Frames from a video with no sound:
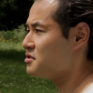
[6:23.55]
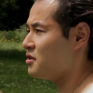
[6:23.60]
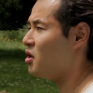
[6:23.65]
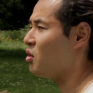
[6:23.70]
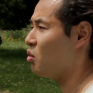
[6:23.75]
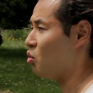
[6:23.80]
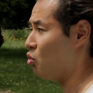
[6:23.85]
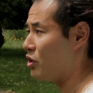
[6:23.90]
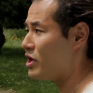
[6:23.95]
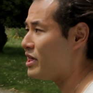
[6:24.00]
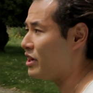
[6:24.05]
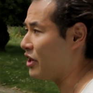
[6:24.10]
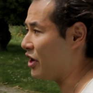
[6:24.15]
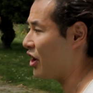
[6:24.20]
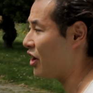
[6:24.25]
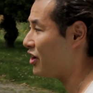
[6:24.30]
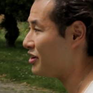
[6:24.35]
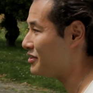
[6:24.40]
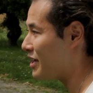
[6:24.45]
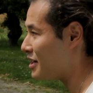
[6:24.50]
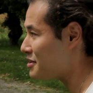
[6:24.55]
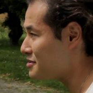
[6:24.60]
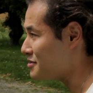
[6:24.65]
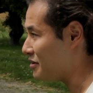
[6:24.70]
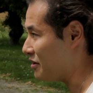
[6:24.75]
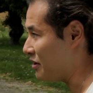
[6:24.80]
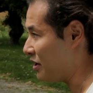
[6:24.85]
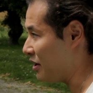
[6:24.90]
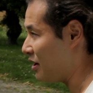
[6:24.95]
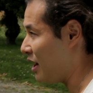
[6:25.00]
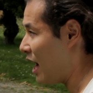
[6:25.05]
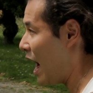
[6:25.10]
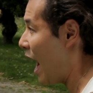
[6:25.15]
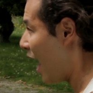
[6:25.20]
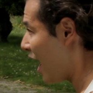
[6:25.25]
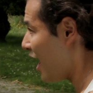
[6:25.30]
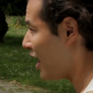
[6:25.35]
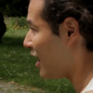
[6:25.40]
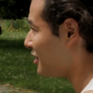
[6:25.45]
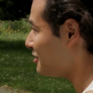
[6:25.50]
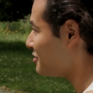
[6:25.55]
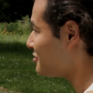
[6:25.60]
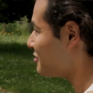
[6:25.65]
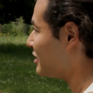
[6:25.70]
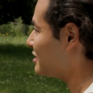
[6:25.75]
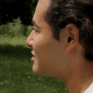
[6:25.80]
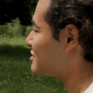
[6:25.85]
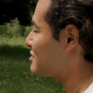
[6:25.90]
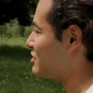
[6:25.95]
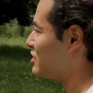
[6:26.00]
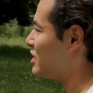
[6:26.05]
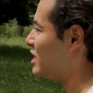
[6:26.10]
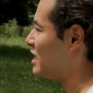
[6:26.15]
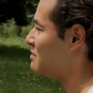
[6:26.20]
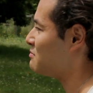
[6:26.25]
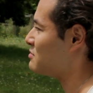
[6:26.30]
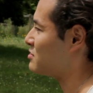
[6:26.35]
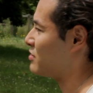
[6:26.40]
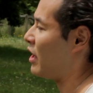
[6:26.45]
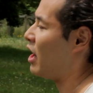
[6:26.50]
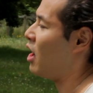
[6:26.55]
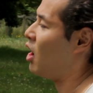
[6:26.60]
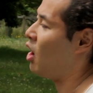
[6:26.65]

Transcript: not really her destiny. And it seems that